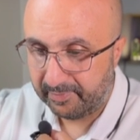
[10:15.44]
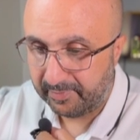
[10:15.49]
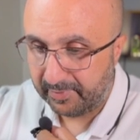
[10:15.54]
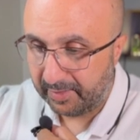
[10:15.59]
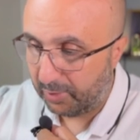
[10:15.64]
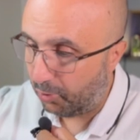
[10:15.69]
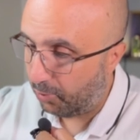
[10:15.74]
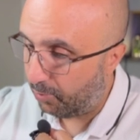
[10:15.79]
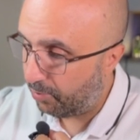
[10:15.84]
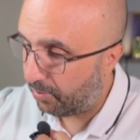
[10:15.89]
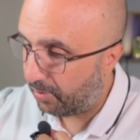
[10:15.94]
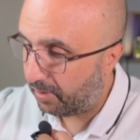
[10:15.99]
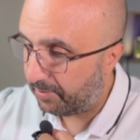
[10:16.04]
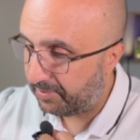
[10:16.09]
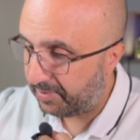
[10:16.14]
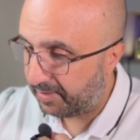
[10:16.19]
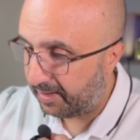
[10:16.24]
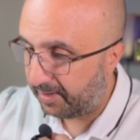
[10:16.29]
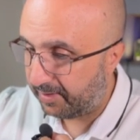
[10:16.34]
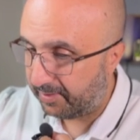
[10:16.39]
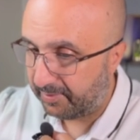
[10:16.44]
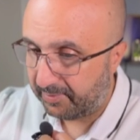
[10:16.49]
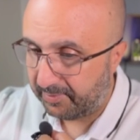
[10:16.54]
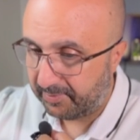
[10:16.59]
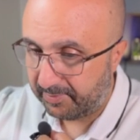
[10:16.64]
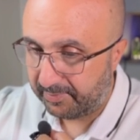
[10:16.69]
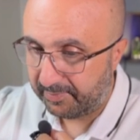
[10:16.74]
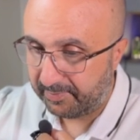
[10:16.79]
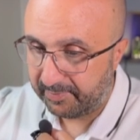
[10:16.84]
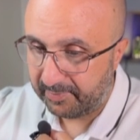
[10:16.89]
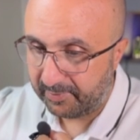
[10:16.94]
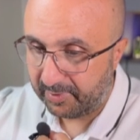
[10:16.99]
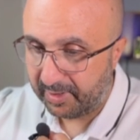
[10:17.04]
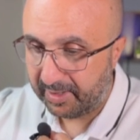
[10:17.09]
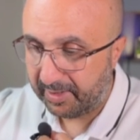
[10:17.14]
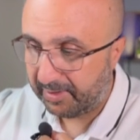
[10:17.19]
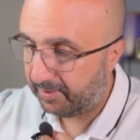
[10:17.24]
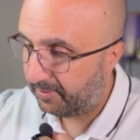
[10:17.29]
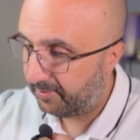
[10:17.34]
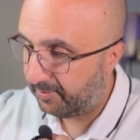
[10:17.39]
no problems there,
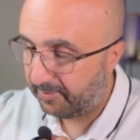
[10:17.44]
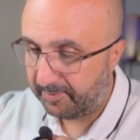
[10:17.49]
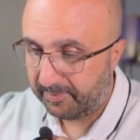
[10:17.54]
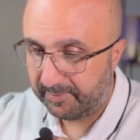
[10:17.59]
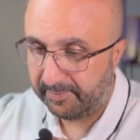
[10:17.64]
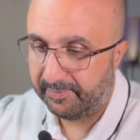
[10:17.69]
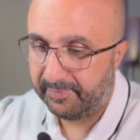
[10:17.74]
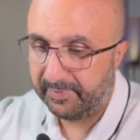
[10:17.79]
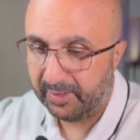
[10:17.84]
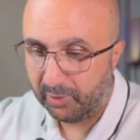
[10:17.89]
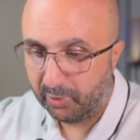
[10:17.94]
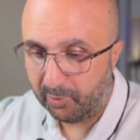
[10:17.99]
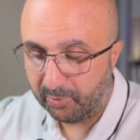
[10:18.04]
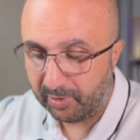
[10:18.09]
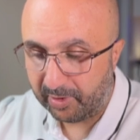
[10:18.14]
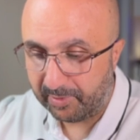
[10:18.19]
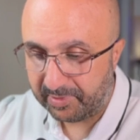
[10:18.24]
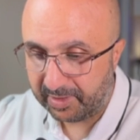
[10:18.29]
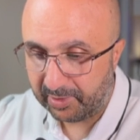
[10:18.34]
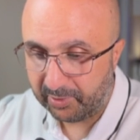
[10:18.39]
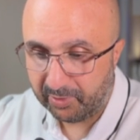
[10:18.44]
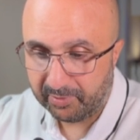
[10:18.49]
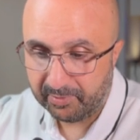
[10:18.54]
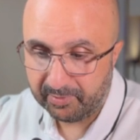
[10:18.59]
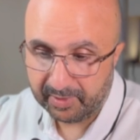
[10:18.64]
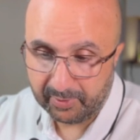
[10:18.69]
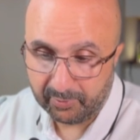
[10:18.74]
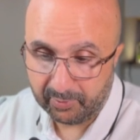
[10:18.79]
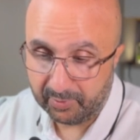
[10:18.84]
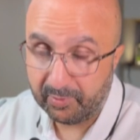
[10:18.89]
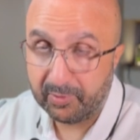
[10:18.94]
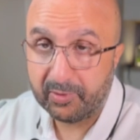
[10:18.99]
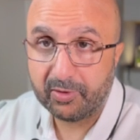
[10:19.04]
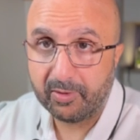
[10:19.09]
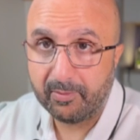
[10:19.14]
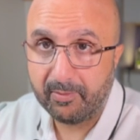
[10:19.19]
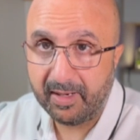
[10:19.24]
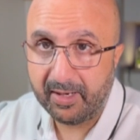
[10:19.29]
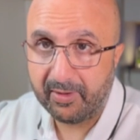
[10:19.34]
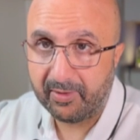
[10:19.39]
right? No problems at all. It will
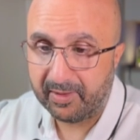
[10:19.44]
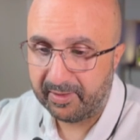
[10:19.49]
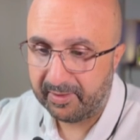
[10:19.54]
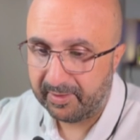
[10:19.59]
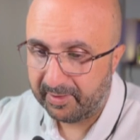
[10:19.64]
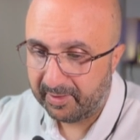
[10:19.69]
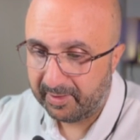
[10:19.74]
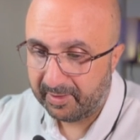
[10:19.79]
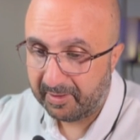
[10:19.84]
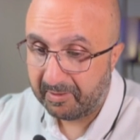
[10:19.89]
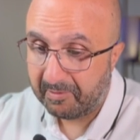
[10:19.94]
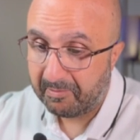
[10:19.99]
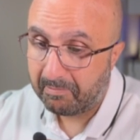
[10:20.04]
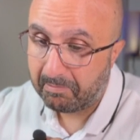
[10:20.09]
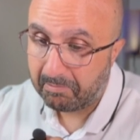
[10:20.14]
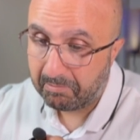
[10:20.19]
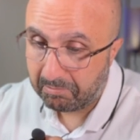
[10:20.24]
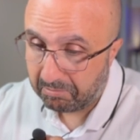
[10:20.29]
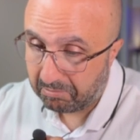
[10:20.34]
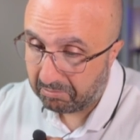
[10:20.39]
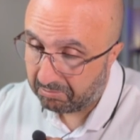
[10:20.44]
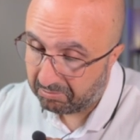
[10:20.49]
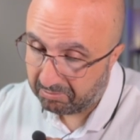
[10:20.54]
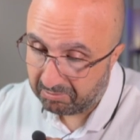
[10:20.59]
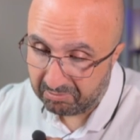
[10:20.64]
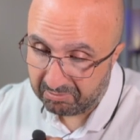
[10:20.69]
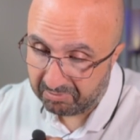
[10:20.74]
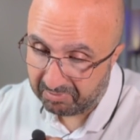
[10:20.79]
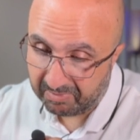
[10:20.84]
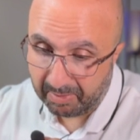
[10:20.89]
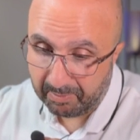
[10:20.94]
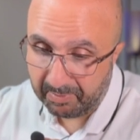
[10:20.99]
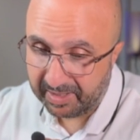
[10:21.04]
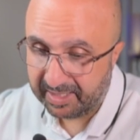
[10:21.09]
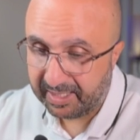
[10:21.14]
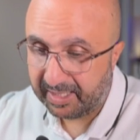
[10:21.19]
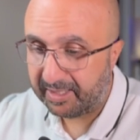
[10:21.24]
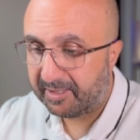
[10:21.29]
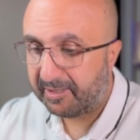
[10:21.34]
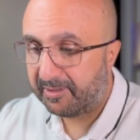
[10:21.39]
return Mary. That makes
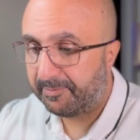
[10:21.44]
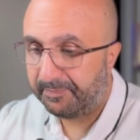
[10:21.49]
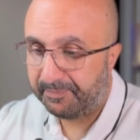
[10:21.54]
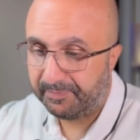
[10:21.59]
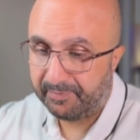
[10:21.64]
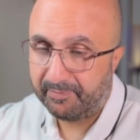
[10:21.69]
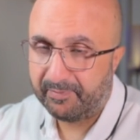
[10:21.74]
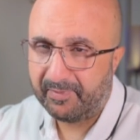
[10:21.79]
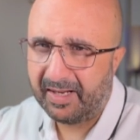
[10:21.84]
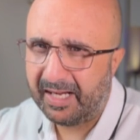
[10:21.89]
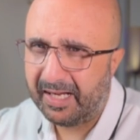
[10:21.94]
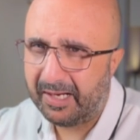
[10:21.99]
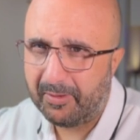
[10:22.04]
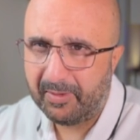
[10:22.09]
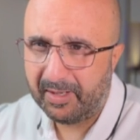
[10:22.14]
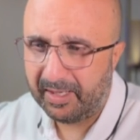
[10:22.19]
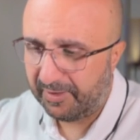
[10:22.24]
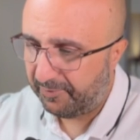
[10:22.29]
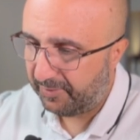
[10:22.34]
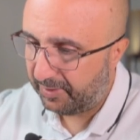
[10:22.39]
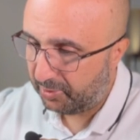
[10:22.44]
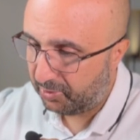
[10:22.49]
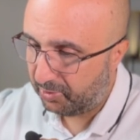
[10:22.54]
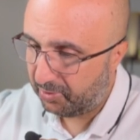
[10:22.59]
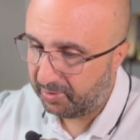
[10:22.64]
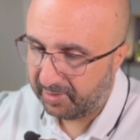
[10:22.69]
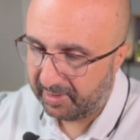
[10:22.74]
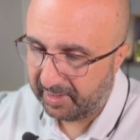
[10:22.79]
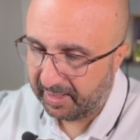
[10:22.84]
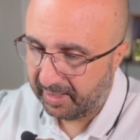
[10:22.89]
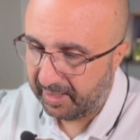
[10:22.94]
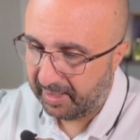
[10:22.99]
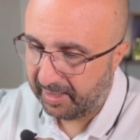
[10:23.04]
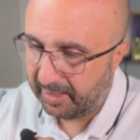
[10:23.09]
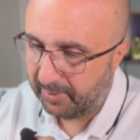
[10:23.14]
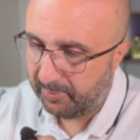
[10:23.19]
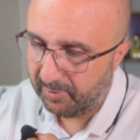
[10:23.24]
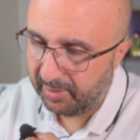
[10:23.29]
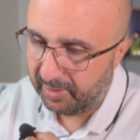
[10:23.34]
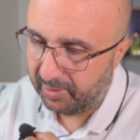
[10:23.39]
sense. How about if I just say, hey,
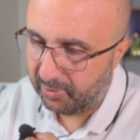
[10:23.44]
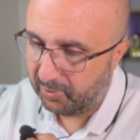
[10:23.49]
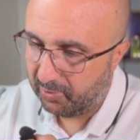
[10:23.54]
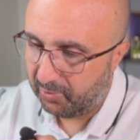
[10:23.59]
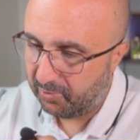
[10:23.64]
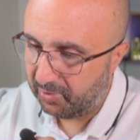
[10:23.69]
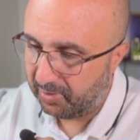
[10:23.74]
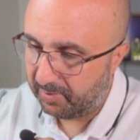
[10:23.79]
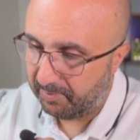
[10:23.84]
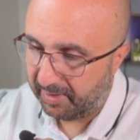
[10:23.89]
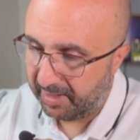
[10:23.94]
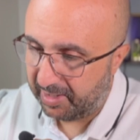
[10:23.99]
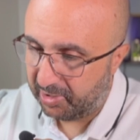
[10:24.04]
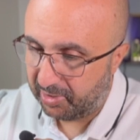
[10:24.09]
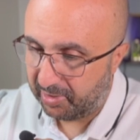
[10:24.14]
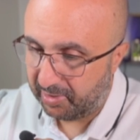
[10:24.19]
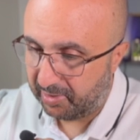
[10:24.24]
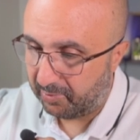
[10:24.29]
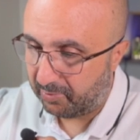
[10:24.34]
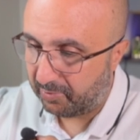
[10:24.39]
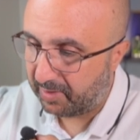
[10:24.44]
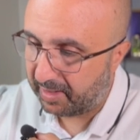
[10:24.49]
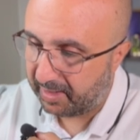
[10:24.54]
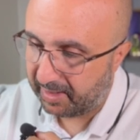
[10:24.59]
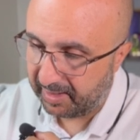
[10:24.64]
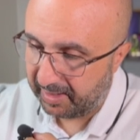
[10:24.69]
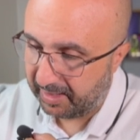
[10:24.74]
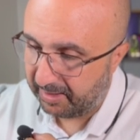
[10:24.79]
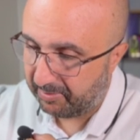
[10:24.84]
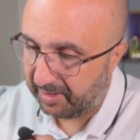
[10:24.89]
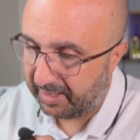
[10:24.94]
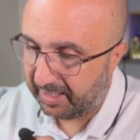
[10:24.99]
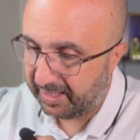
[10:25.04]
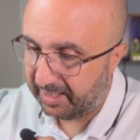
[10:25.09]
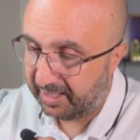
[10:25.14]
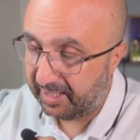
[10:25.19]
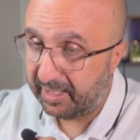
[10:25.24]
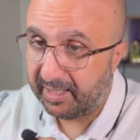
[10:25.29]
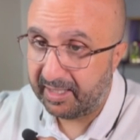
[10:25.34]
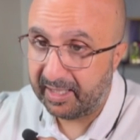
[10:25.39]
I want to use patient directly? I mean, I
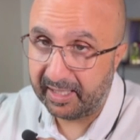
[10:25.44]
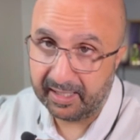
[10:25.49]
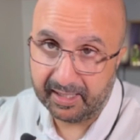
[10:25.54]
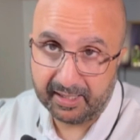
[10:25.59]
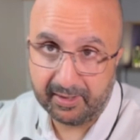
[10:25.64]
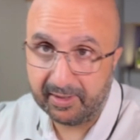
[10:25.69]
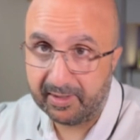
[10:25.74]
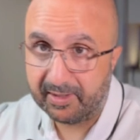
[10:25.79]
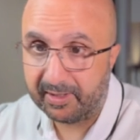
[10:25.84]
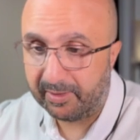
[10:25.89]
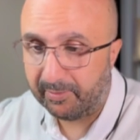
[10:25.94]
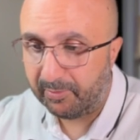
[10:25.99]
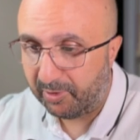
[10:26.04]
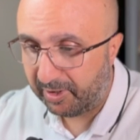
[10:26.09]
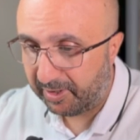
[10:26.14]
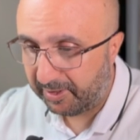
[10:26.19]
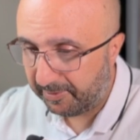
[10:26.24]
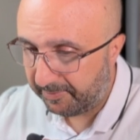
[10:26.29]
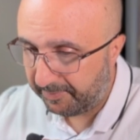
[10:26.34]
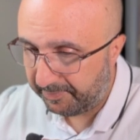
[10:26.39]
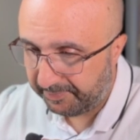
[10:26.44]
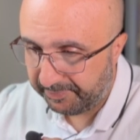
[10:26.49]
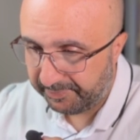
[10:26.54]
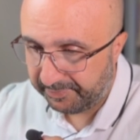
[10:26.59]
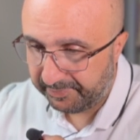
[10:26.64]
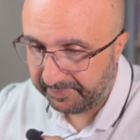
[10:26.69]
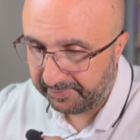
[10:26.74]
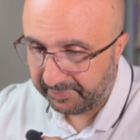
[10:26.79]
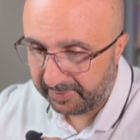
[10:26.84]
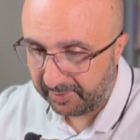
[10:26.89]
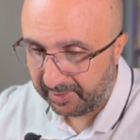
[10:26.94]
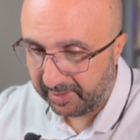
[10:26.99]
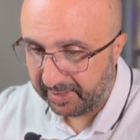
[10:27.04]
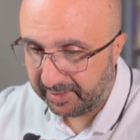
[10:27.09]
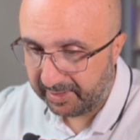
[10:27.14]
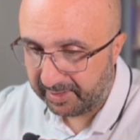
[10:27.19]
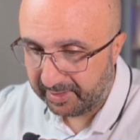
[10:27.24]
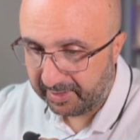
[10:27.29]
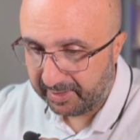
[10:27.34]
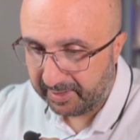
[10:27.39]
did declare it somewhere,
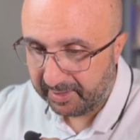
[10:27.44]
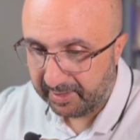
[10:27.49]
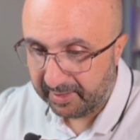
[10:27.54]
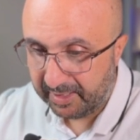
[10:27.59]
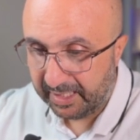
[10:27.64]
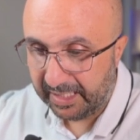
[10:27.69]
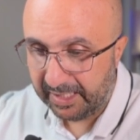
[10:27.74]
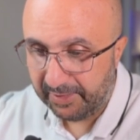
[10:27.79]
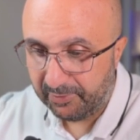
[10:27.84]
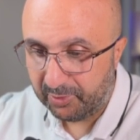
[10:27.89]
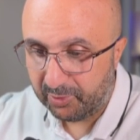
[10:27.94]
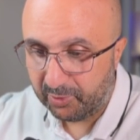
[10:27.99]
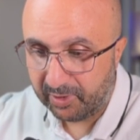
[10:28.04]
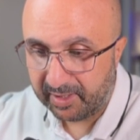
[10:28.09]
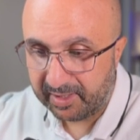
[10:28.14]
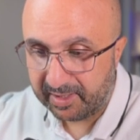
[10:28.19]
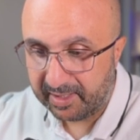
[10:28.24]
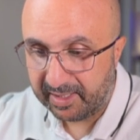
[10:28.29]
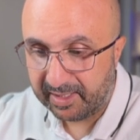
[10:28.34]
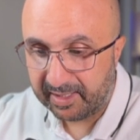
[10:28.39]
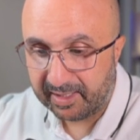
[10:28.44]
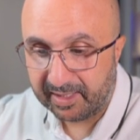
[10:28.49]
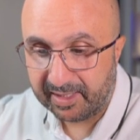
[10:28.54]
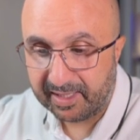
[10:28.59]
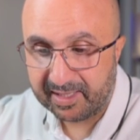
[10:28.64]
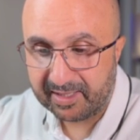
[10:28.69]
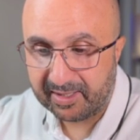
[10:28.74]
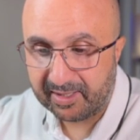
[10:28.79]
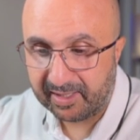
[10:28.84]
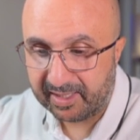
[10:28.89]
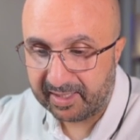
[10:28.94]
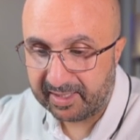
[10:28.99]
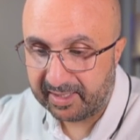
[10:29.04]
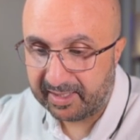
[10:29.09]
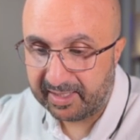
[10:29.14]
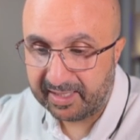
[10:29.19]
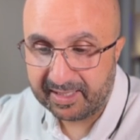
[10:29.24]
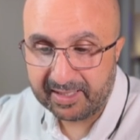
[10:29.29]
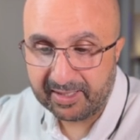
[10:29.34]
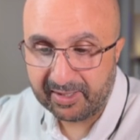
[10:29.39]
right? Even you can see that it does not
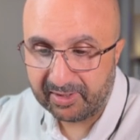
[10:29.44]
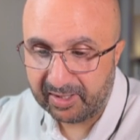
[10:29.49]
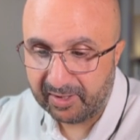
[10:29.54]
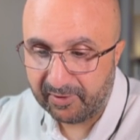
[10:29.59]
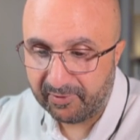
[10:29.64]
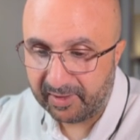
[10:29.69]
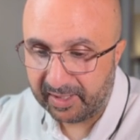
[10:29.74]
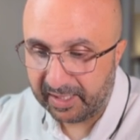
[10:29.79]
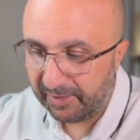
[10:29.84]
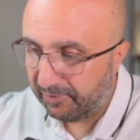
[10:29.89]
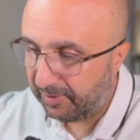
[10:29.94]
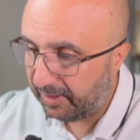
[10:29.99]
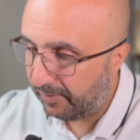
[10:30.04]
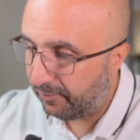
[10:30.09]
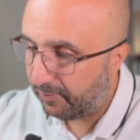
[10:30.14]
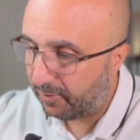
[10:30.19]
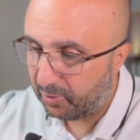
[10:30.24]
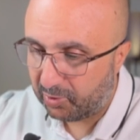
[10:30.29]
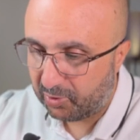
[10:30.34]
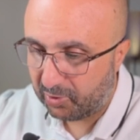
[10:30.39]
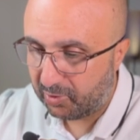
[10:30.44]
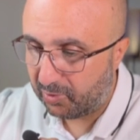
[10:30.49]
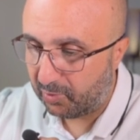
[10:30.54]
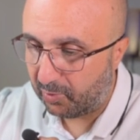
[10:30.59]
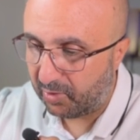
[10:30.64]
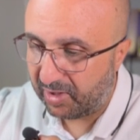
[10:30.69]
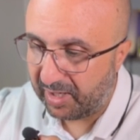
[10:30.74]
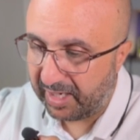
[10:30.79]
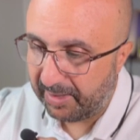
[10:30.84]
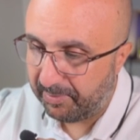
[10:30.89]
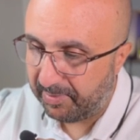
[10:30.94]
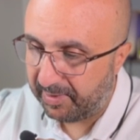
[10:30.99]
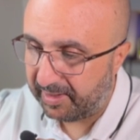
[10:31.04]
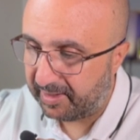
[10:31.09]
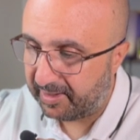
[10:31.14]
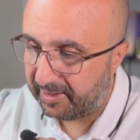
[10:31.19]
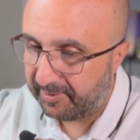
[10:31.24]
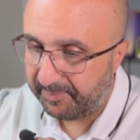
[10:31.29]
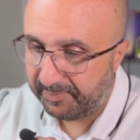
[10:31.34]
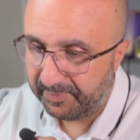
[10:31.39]
exist. It's not defined. Even if you're just to type it